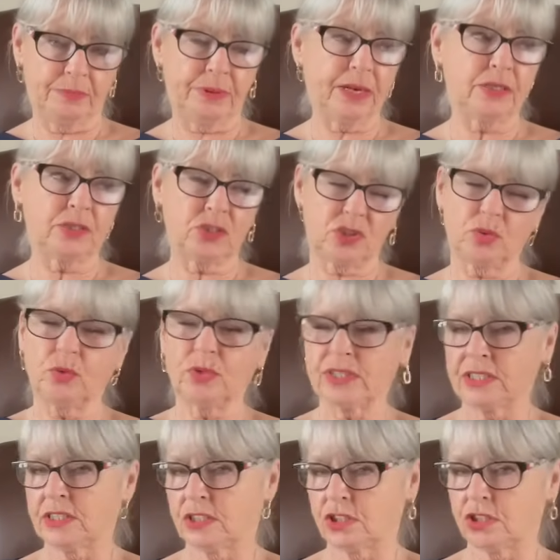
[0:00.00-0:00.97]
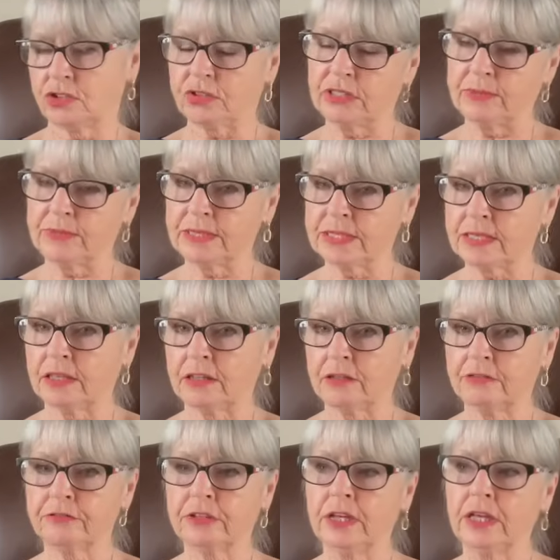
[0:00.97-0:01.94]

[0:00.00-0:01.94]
but I just wanted to treat myself.